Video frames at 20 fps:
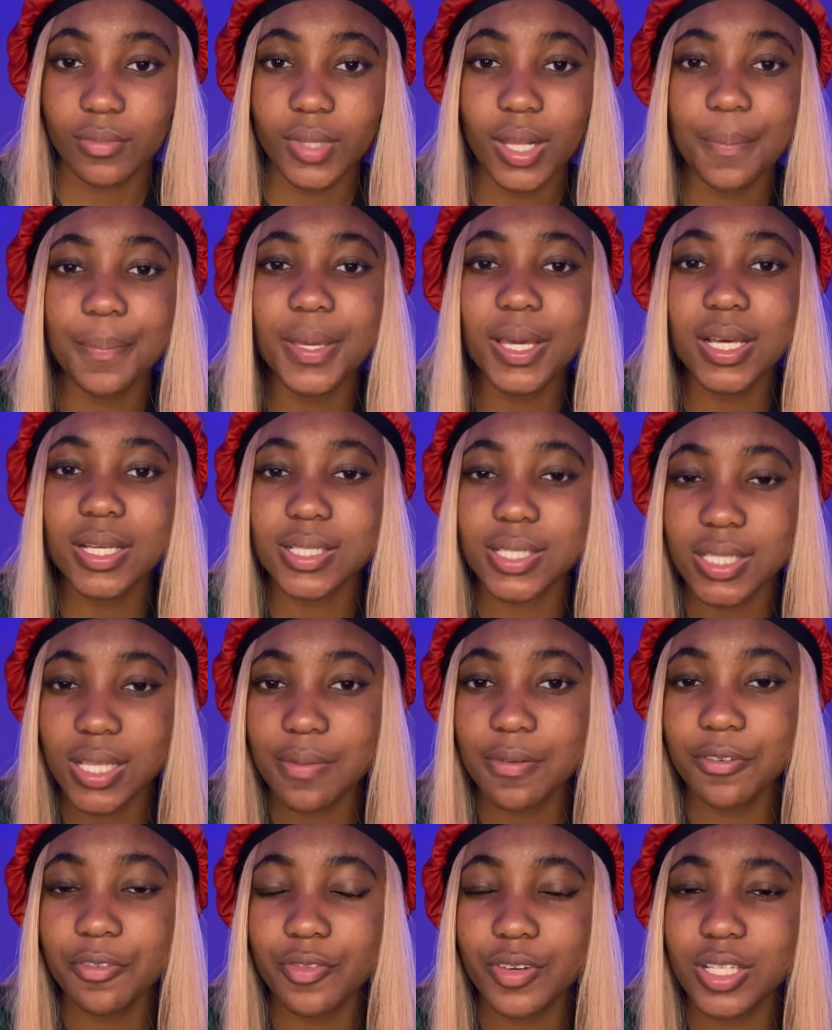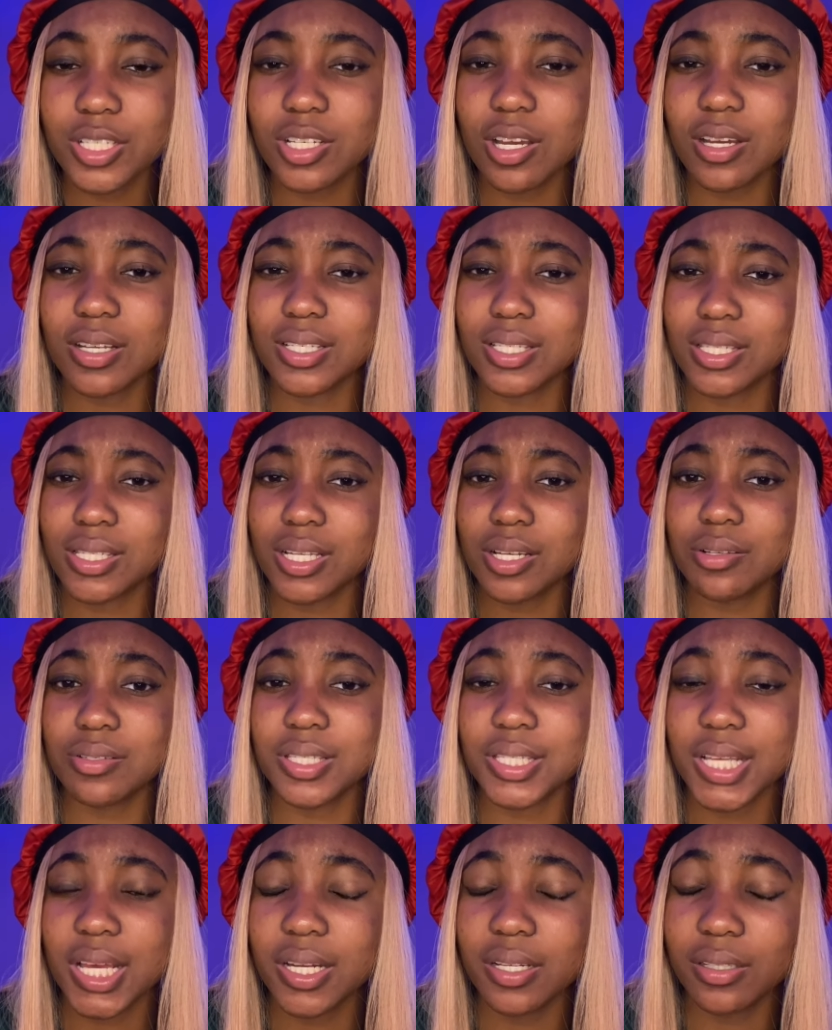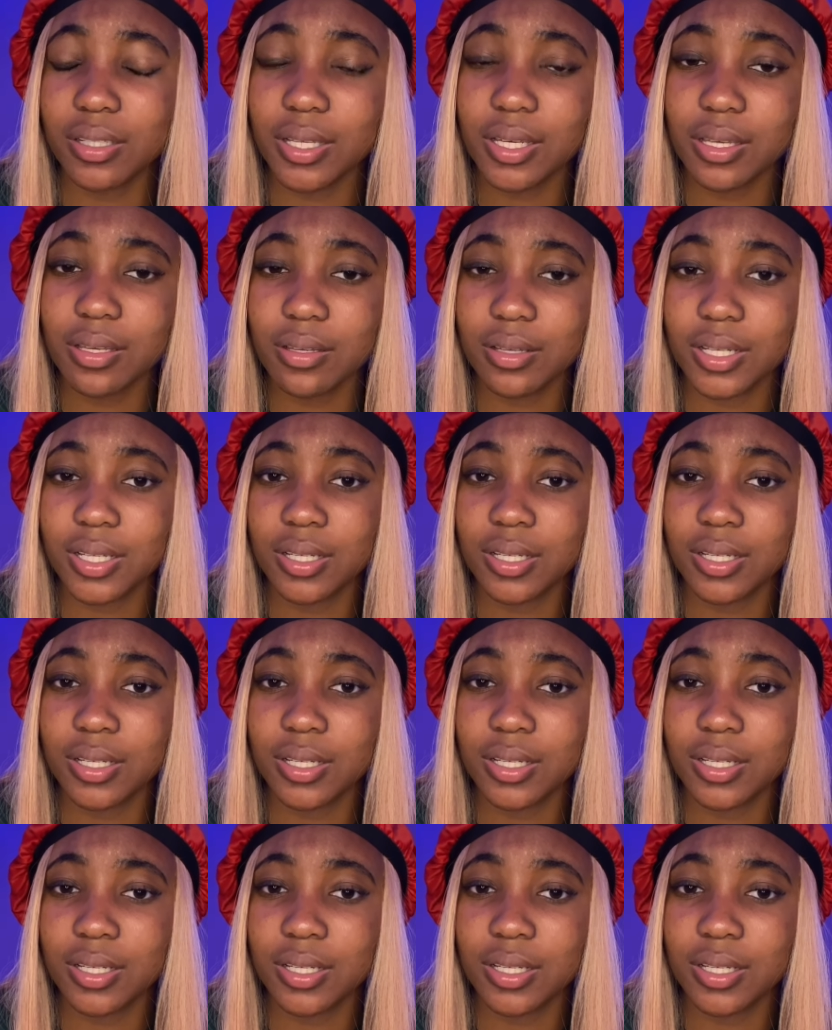Because some of us are still settling